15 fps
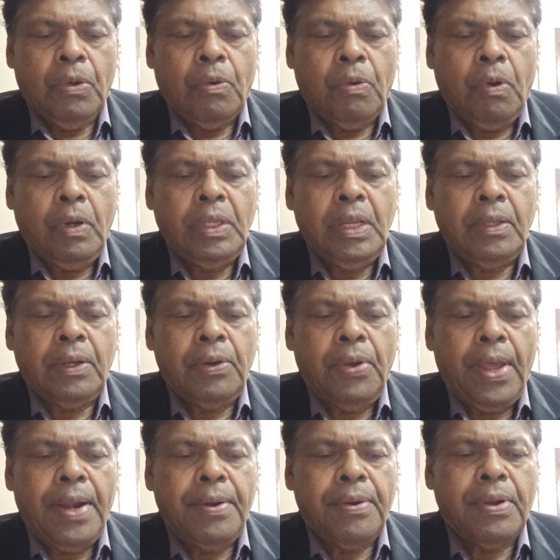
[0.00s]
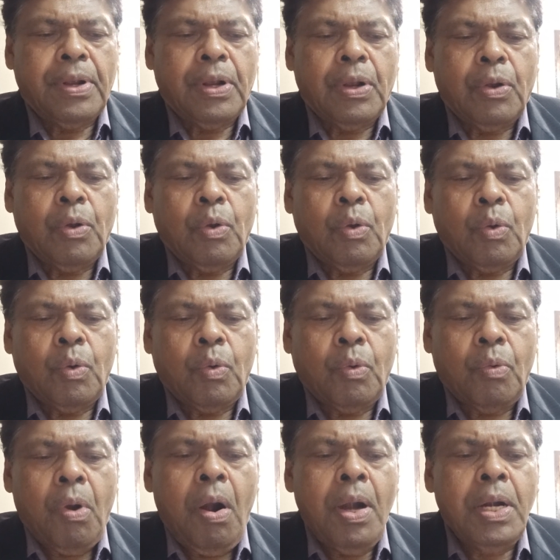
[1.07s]
On the other hand,
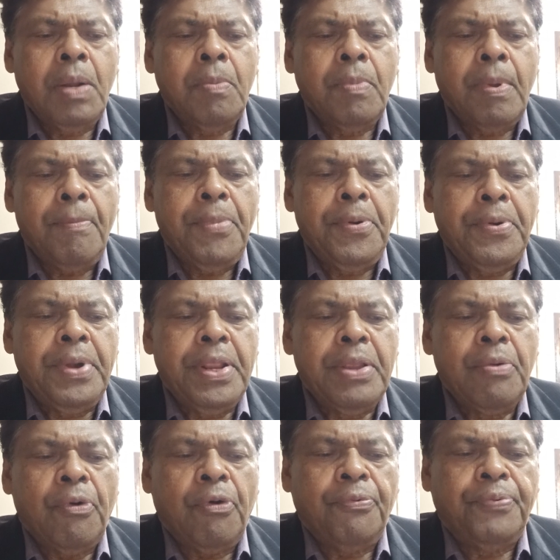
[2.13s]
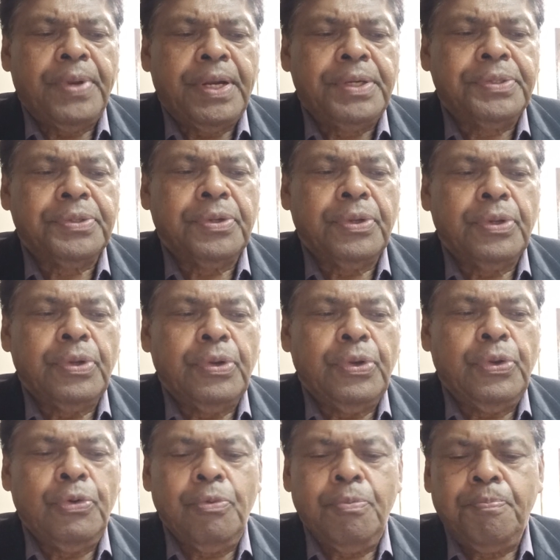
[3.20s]
quantum computing offers
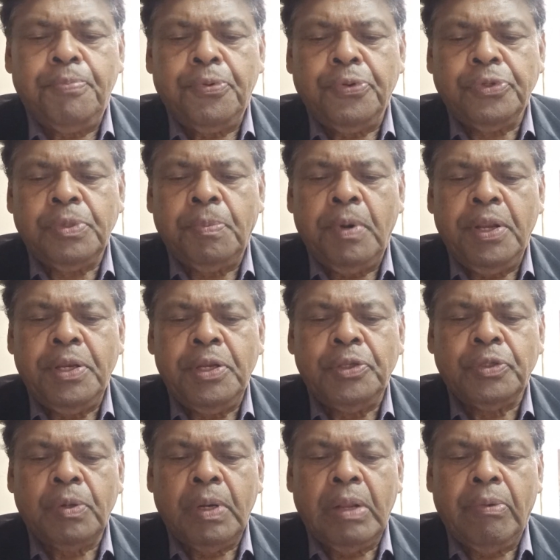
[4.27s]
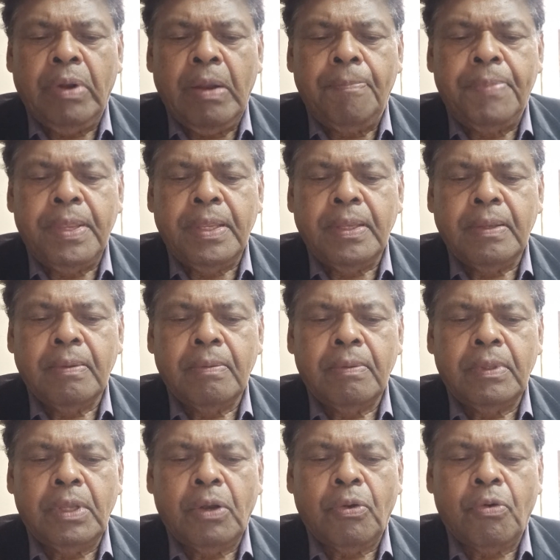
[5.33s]
new possibilities of developing
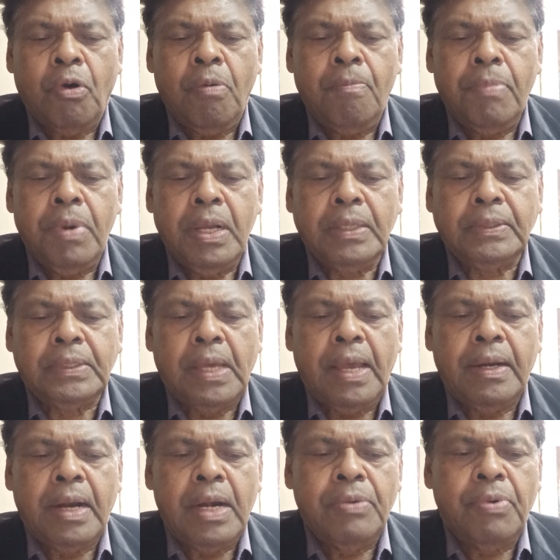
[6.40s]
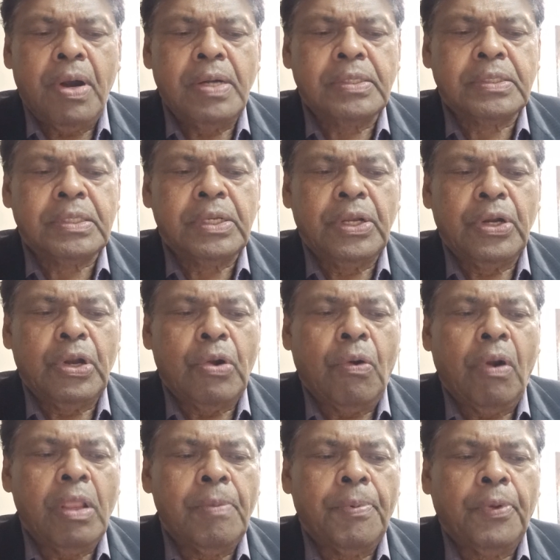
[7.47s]
the complex and advanced
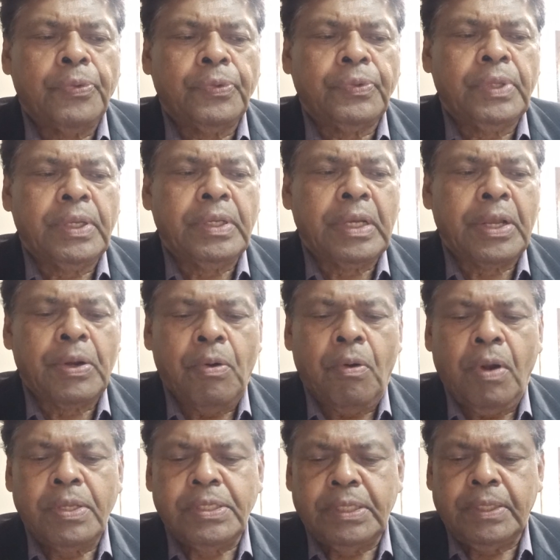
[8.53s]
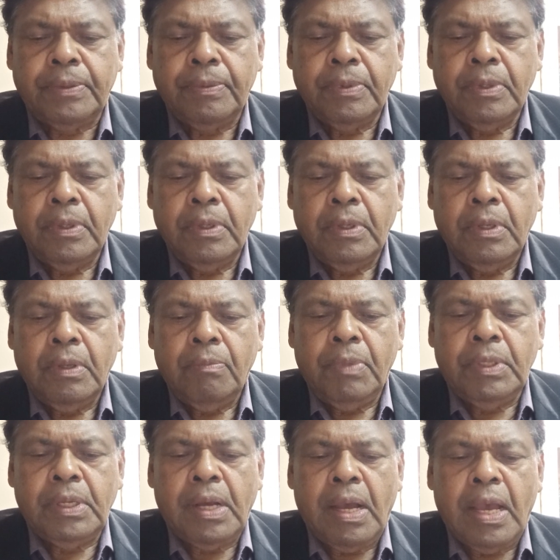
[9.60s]
knowledge processing technology
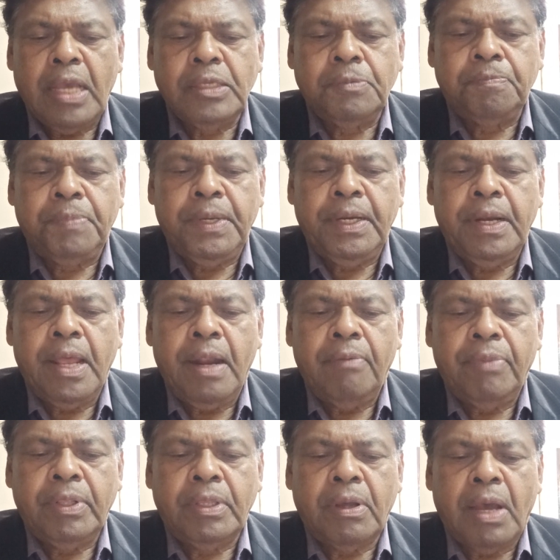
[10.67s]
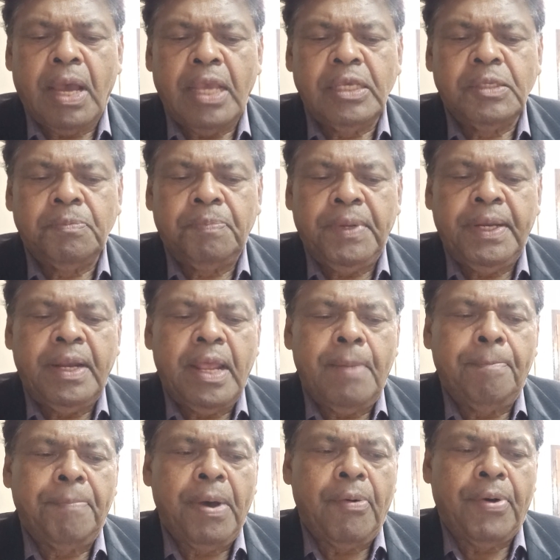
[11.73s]
with high speed
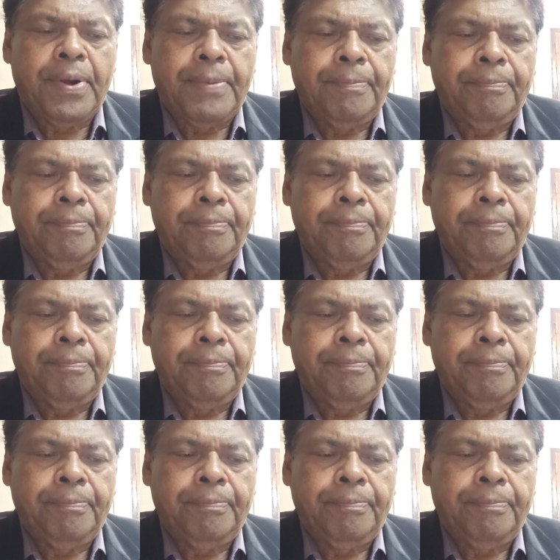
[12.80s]
and power.